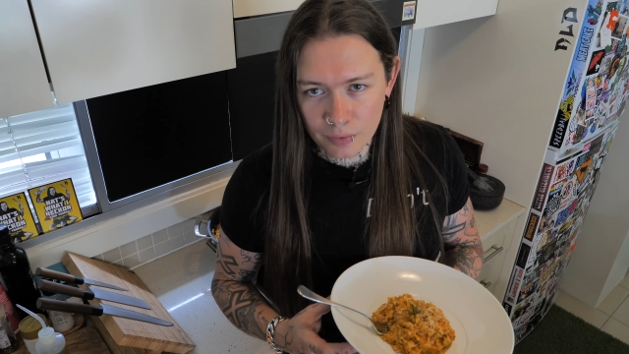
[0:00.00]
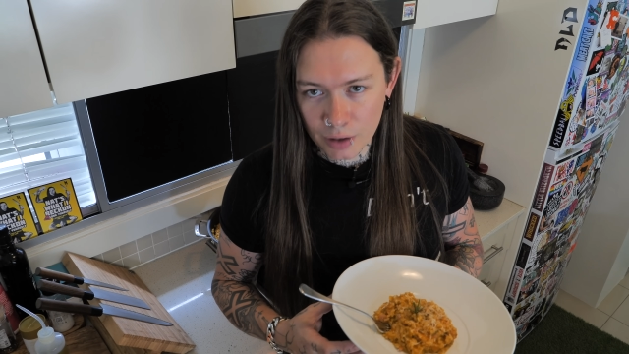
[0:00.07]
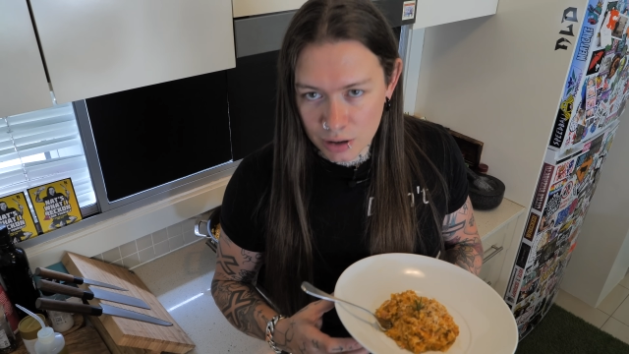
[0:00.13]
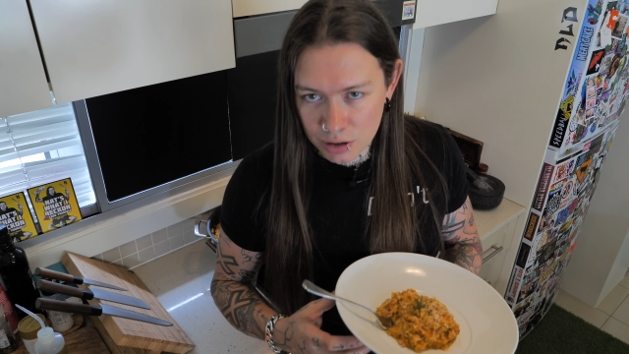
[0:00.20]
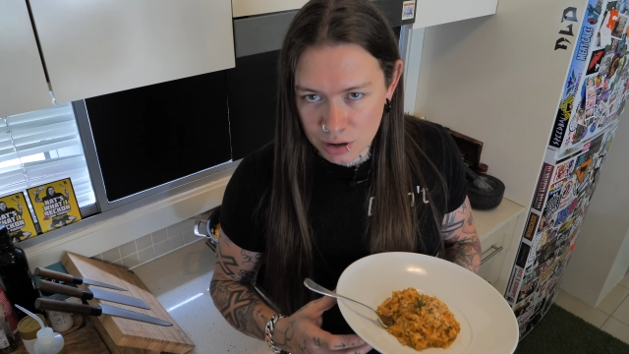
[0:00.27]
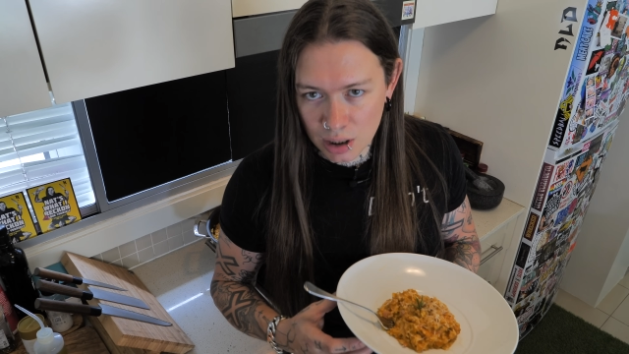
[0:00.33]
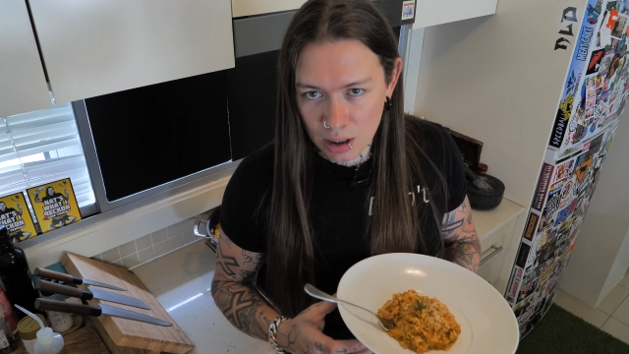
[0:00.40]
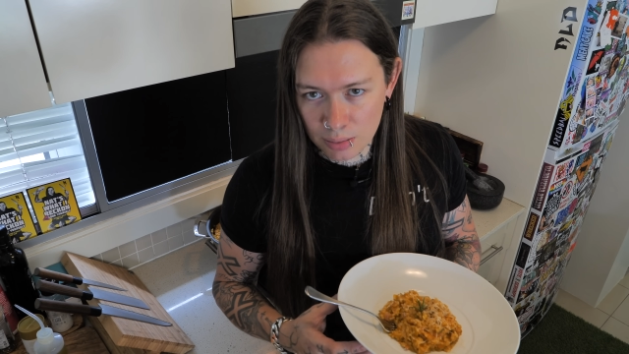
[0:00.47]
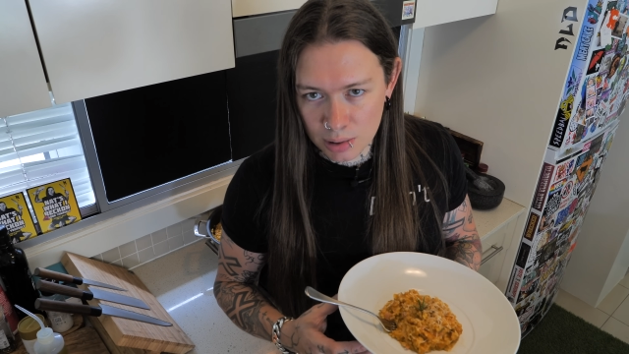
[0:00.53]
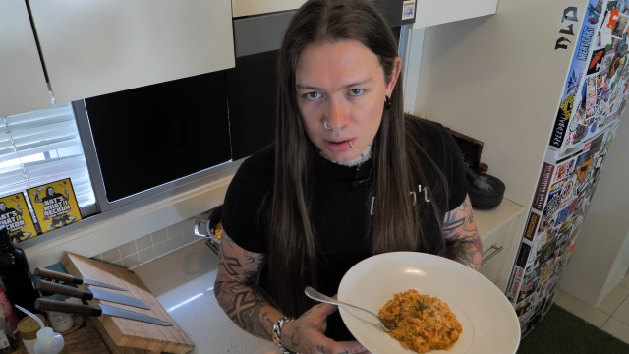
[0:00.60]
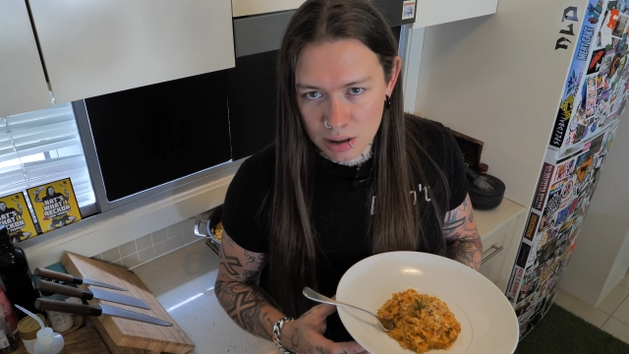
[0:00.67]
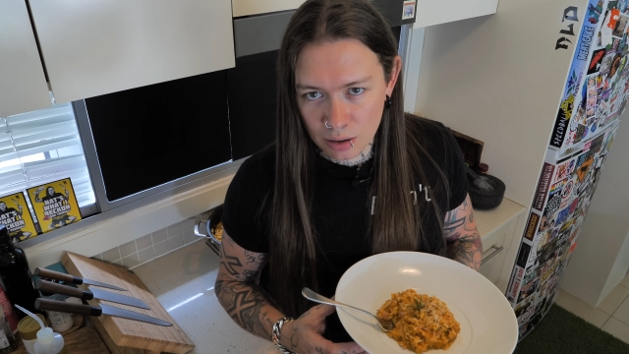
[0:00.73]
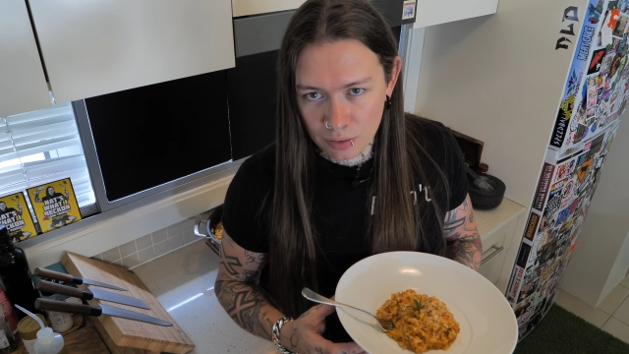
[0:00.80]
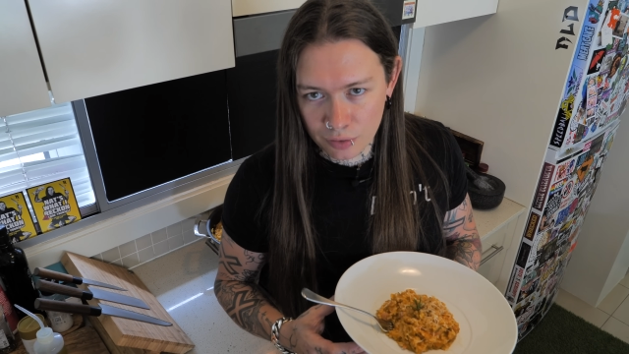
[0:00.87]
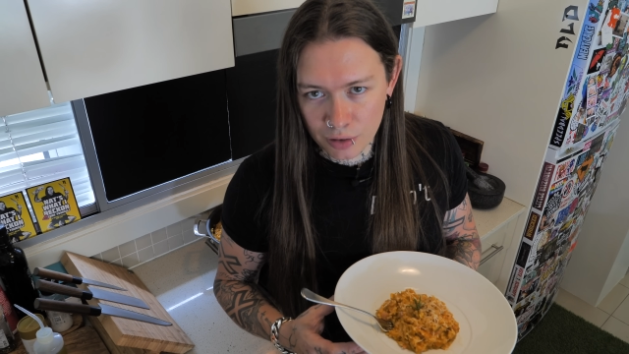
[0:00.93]
Those
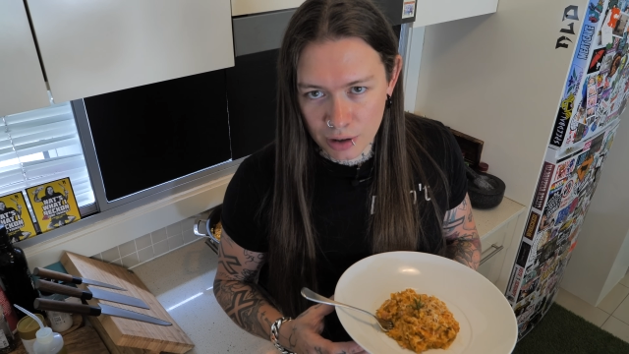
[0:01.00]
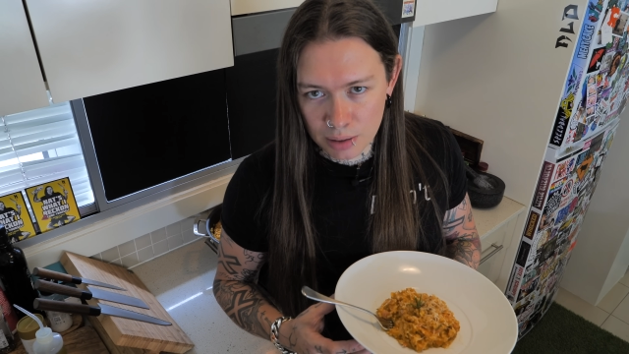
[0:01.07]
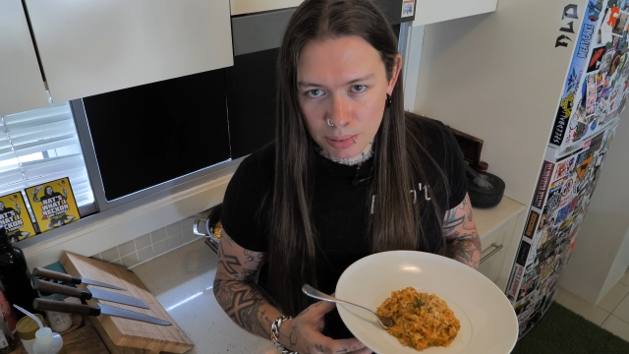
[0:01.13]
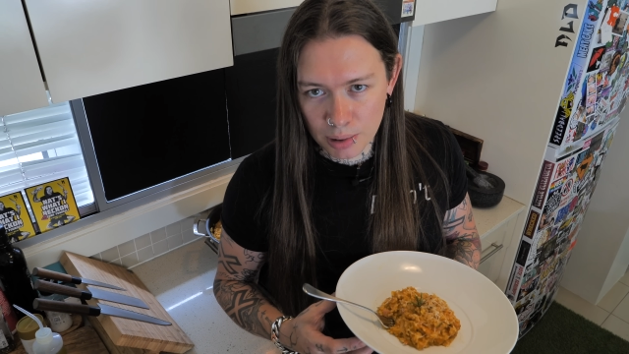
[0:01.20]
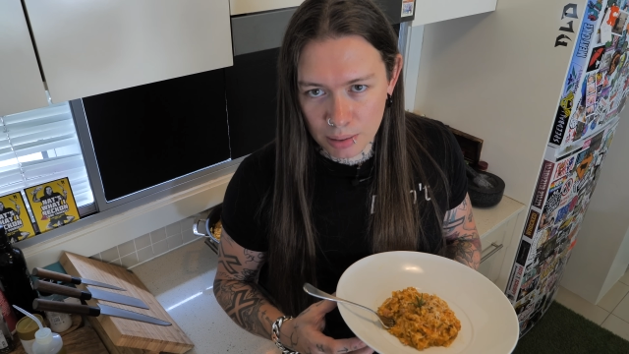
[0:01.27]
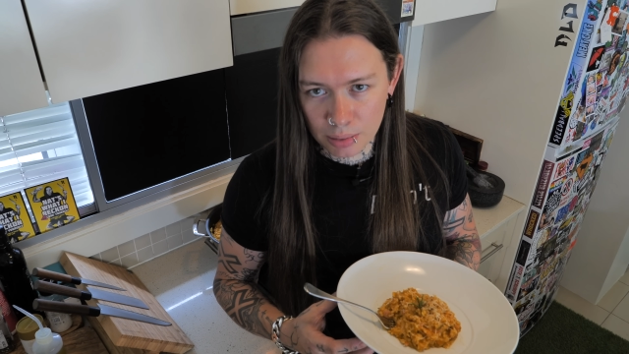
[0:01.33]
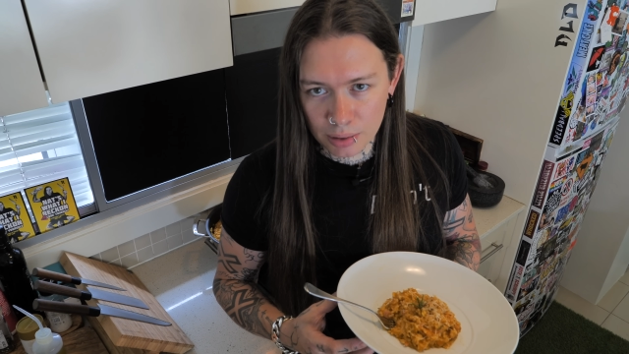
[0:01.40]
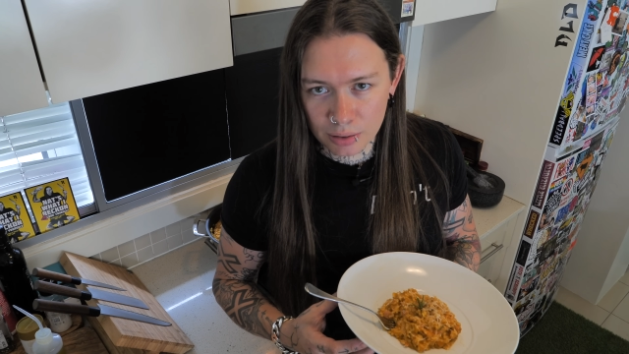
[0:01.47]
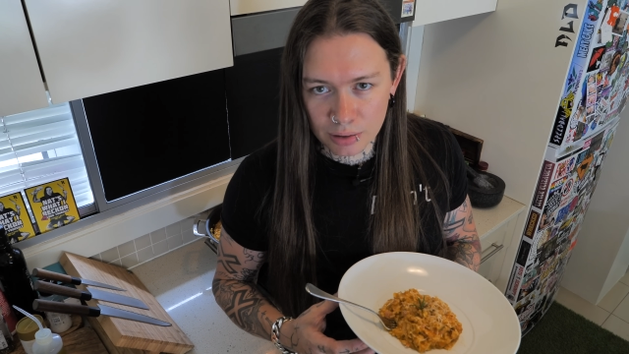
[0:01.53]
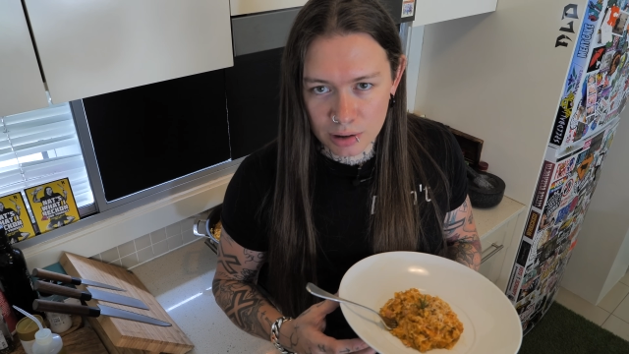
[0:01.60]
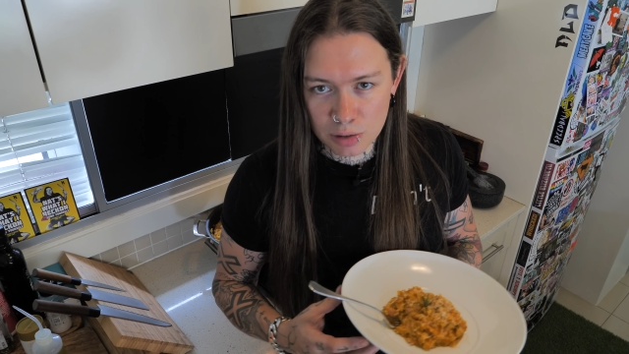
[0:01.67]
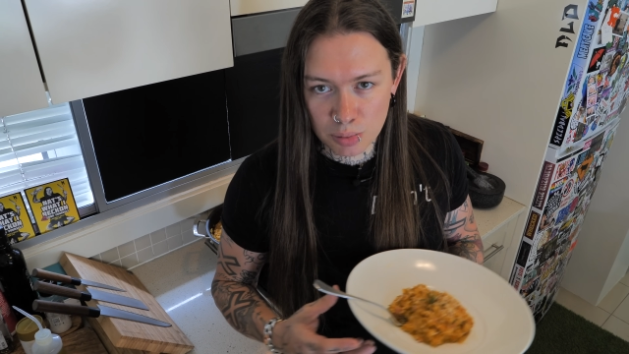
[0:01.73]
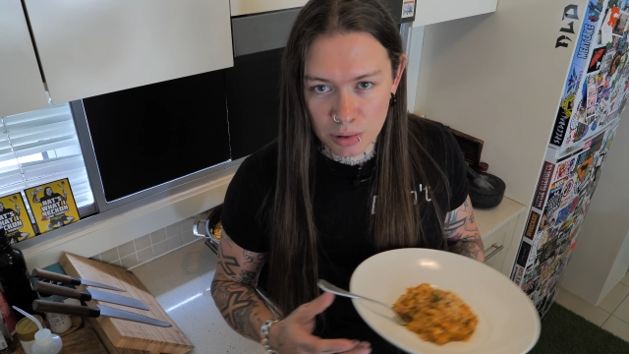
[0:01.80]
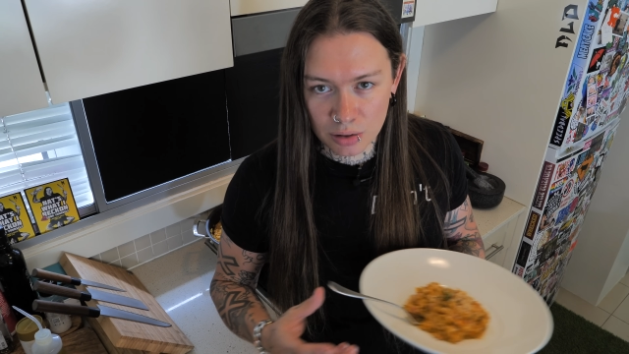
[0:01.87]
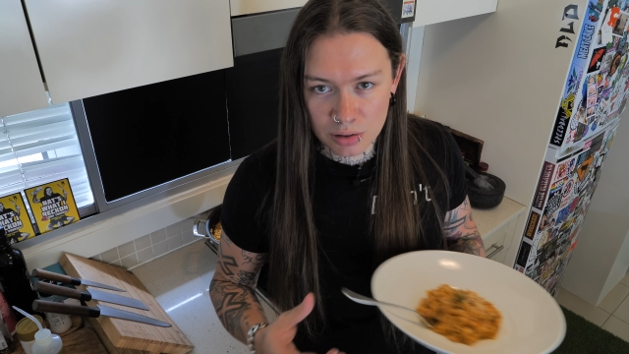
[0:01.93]
champions help feed people that are
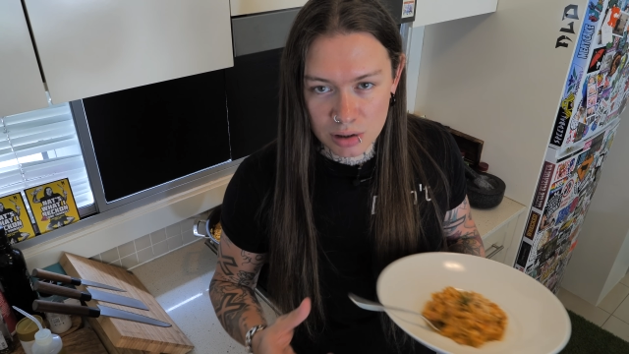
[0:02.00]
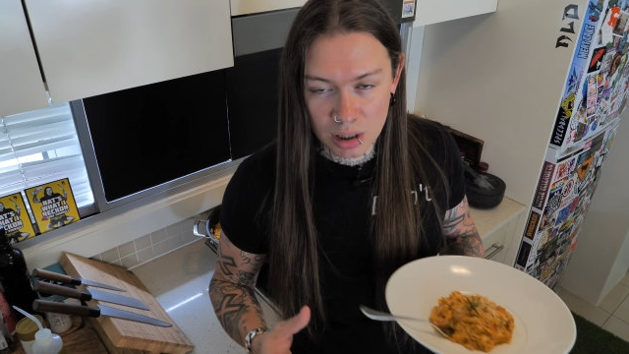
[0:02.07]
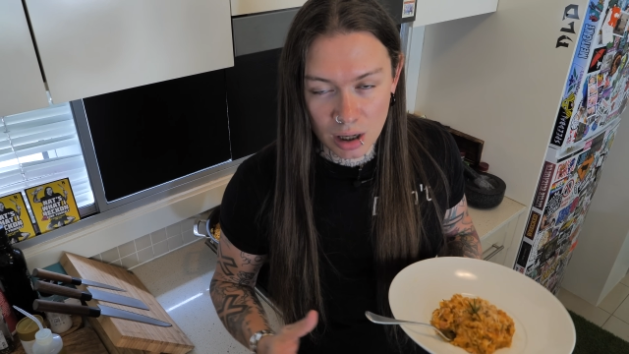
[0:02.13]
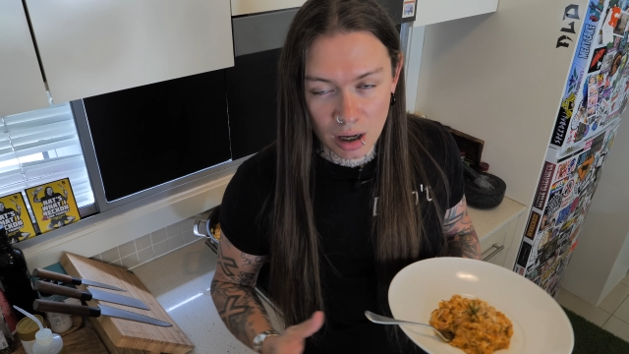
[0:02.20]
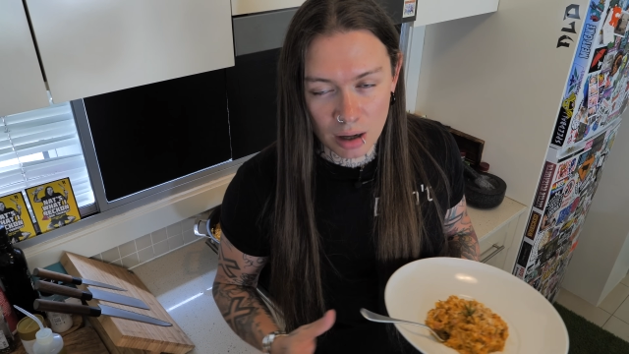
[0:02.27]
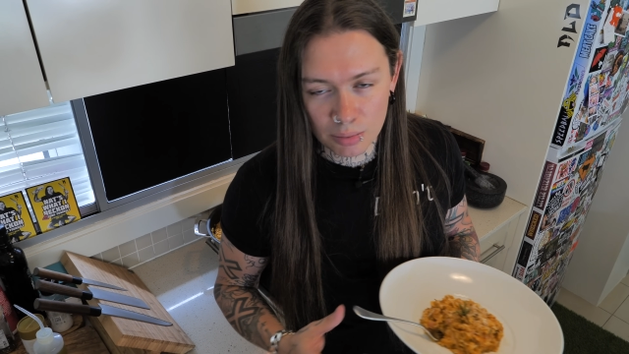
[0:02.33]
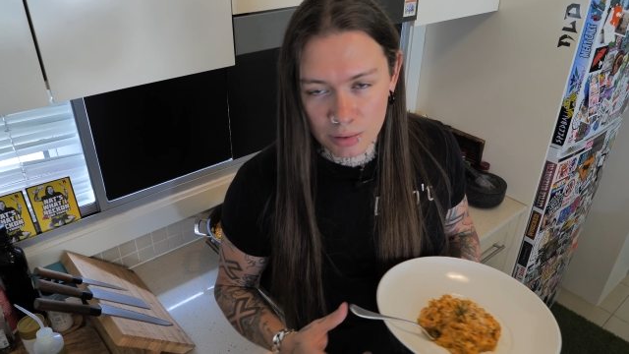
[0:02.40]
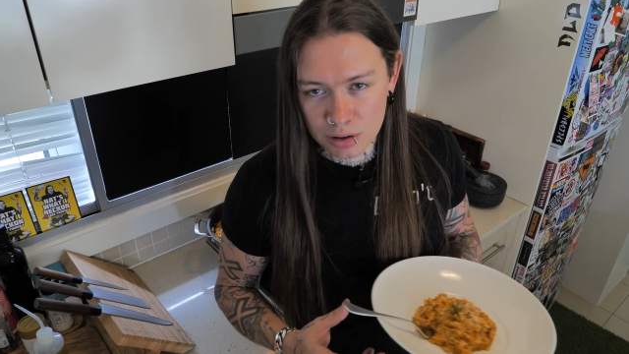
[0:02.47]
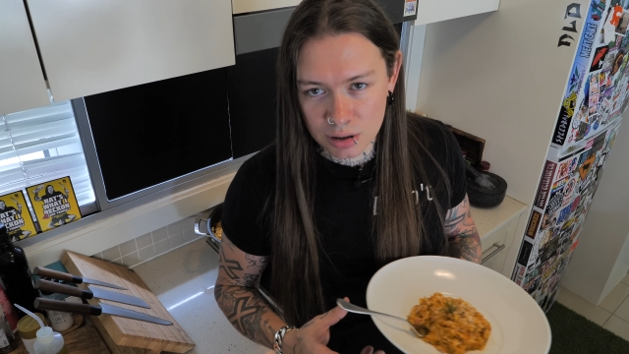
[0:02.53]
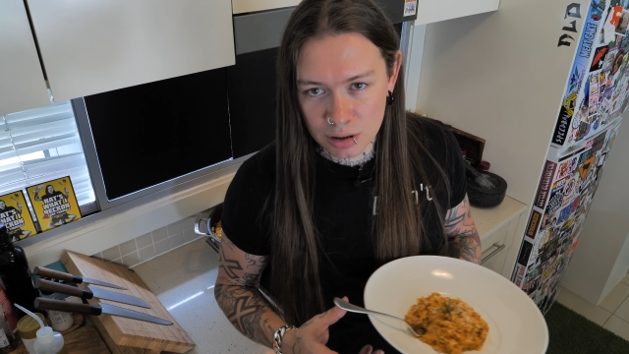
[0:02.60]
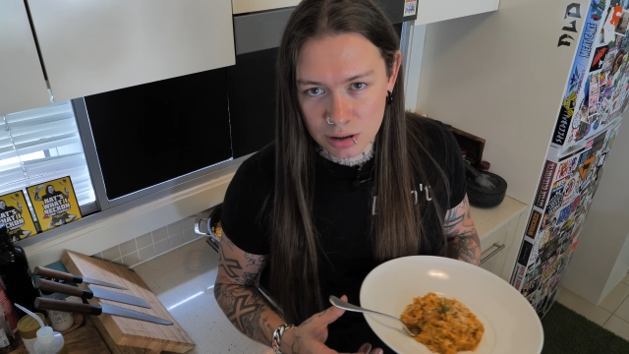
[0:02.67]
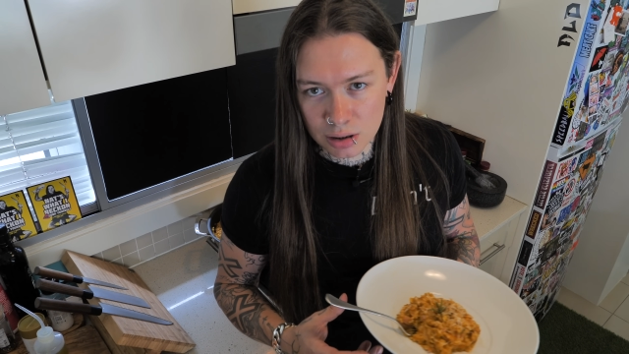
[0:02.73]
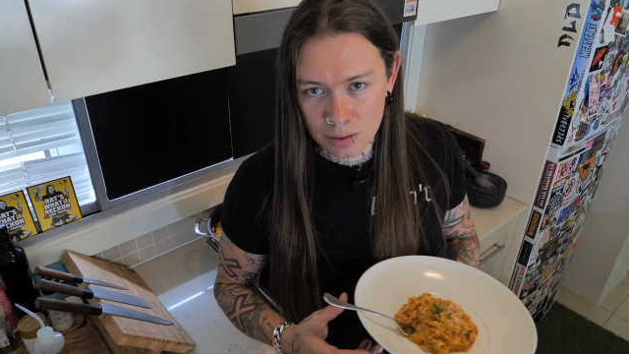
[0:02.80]
experiencing homelessness.